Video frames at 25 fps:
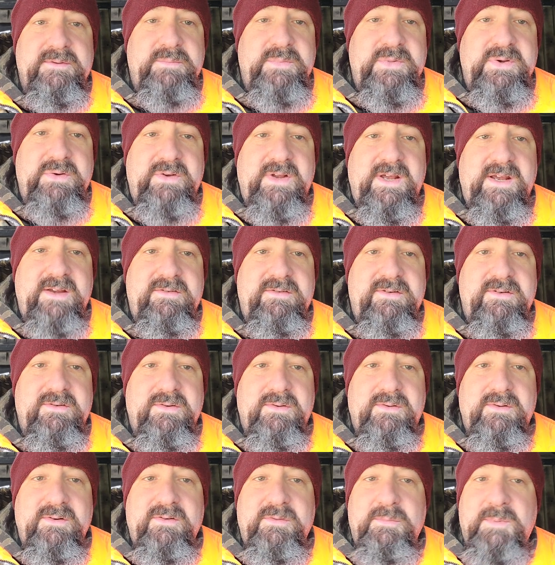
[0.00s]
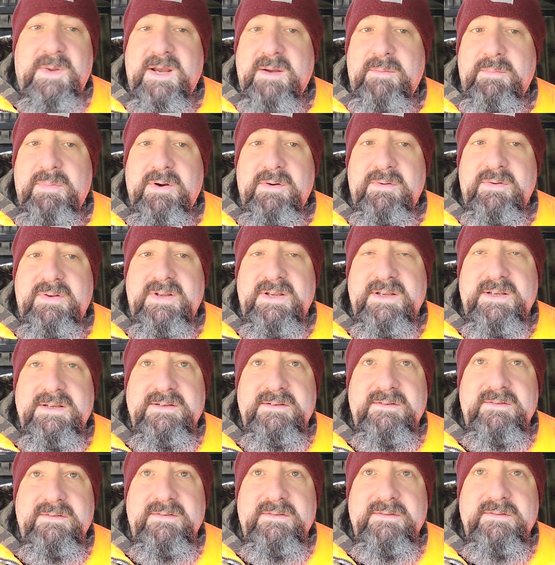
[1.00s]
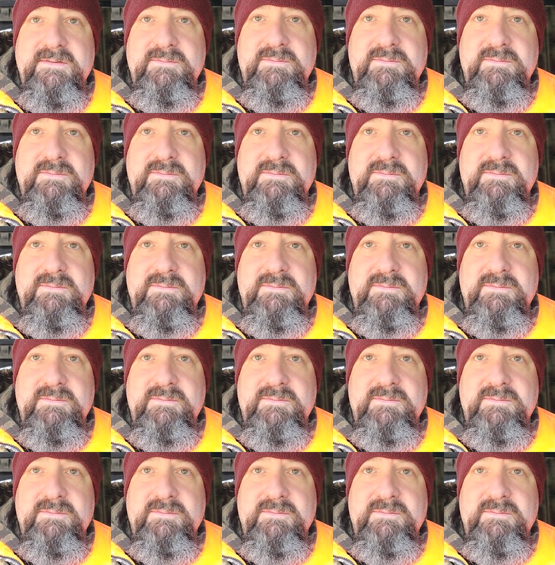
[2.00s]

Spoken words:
mutations on the spike proteins.